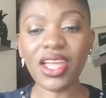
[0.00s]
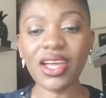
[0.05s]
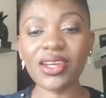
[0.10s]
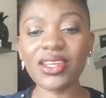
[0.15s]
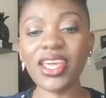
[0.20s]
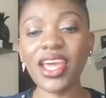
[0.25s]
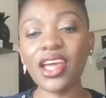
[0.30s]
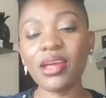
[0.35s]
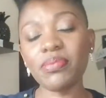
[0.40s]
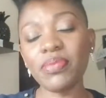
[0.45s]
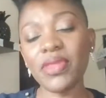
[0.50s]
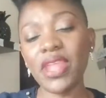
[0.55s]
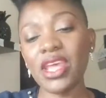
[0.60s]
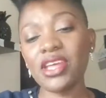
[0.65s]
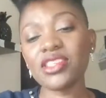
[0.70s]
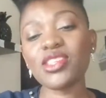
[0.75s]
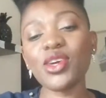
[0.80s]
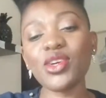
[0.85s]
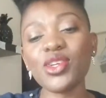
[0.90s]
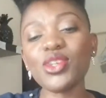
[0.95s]
Okay,
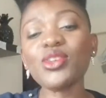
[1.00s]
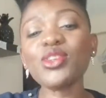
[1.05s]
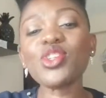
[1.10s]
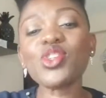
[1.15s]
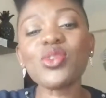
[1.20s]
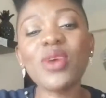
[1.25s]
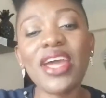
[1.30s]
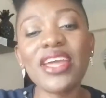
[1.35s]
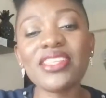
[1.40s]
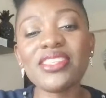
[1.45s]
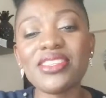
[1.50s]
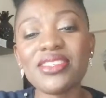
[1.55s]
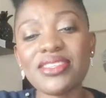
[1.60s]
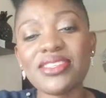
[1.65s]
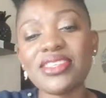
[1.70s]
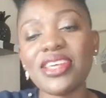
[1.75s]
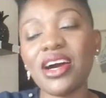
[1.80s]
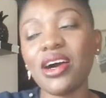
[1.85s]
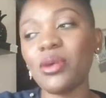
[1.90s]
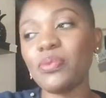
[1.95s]
so you're trying to
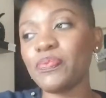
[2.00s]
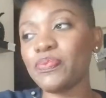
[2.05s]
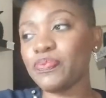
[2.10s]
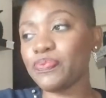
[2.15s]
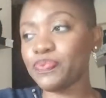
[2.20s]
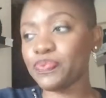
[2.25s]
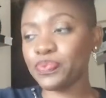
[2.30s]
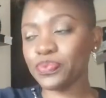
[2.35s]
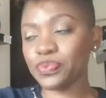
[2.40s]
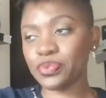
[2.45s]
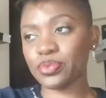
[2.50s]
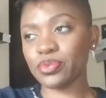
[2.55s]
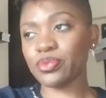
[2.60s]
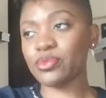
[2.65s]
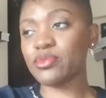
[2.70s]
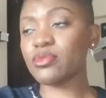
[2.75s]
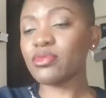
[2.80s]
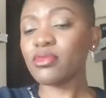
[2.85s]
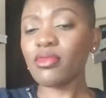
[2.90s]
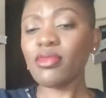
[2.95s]
sell
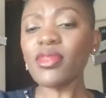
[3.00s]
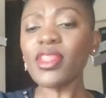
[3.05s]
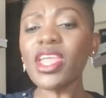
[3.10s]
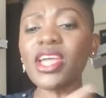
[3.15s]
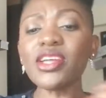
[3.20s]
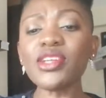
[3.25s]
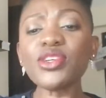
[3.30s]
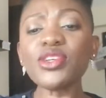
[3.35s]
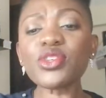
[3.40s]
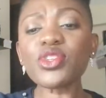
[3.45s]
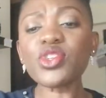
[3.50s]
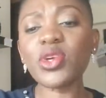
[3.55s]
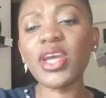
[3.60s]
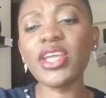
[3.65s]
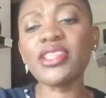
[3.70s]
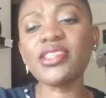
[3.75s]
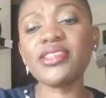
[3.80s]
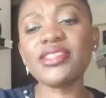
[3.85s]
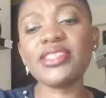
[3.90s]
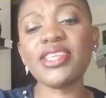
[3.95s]

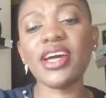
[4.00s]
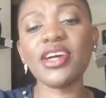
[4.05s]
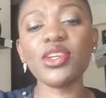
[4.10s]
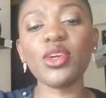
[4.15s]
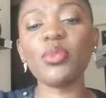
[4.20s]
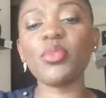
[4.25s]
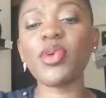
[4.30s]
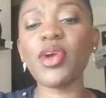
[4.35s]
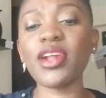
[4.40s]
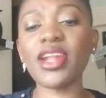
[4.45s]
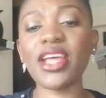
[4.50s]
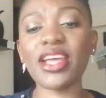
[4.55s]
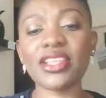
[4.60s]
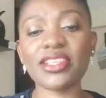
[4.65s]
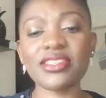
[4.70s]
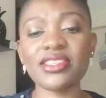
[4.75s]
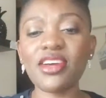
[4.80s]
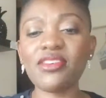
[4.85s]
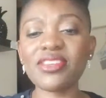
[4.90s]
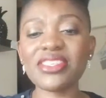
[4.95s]
your product
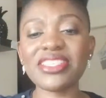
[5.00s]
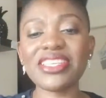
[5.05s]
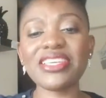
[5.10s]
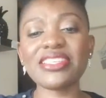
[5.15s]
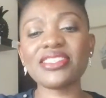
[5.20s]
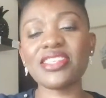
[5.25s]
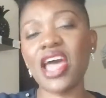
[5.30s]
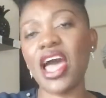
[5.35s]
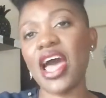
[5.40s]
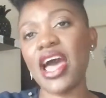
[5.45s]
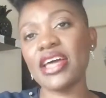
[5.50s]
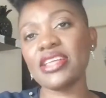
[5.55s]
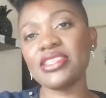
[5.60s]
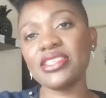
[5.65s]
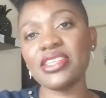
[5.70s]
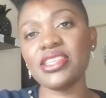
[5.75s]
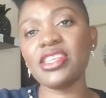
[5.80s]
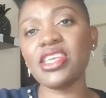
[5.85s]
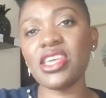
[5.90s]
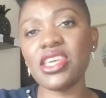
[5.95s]
and services
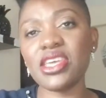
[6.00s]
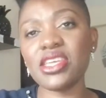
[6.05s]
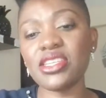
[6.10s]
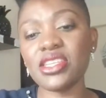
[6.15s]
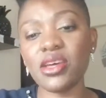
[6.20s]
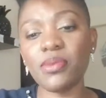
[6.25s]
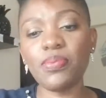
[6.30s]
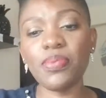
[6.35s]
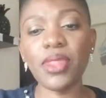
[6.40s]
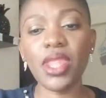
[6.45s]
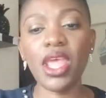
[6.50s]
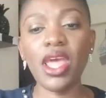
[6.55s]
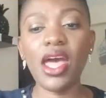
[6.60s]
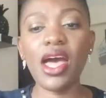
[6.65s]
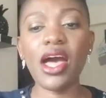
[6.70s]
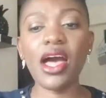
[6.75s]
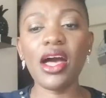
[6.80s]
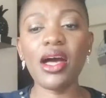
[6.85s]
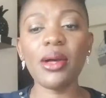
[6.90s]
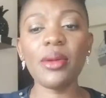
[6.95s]
as a need.
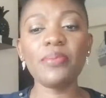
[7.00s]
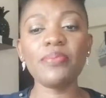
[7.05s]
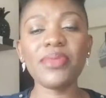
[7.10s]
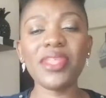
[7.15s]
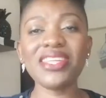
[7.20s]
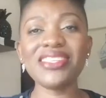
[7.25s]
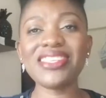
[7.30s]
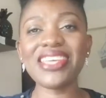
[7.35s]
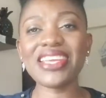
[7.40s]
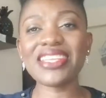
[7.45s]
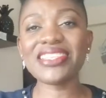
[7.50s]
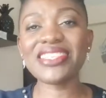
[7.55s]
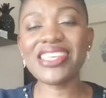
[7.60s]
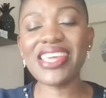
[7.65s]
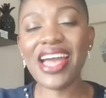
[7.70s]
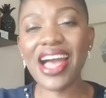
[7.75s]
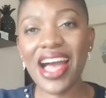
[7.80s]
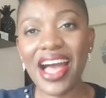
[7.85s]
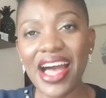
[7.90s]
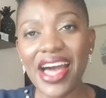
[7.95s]
It takes
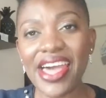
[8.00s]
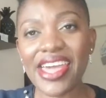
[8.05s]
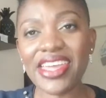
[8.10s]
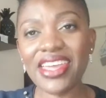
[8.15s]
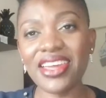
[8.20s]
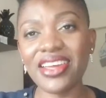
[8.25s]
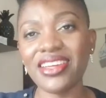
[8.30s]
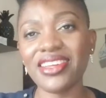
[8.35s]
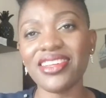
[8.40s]
the I,